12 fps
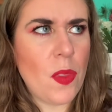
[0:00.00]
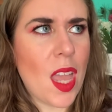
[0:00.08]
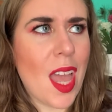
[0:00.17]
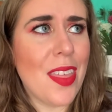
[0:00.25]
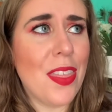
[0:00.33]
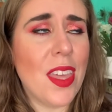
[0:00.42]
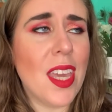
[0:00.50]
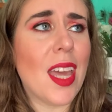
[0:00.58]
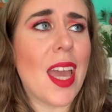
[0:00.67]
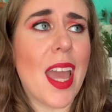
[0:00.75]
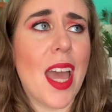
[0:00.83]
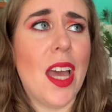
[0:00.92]
I think I
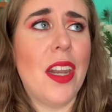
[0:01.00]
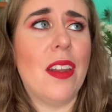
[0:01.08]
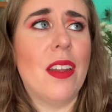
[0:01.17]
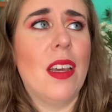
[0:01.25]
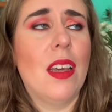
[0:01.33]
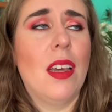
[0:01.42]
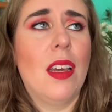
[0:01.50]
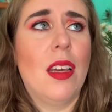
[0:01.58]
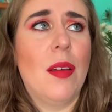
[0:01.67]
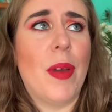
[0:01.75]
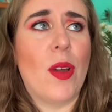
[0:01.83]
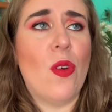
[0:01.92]
had,
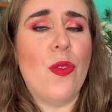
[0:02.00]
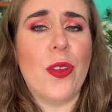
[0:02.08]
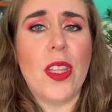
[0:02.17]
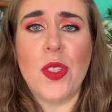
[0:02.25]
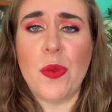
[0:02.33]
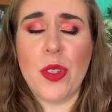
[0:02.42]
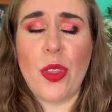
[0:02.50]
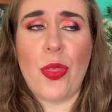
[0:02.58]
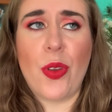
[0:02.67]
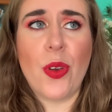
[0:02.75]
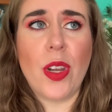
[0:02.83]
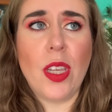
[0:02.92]
my goal for this was
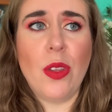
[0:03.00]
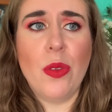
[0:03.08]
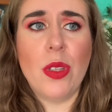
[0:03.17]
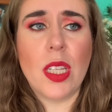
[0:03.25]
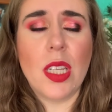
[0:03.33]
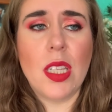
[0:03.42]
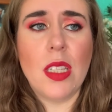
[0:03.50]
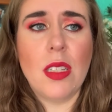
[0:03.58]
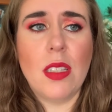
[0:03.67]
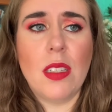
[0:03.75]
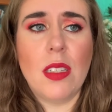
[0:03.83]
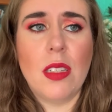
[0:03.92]
30
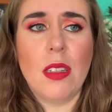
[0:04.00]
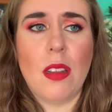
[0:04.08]
uses,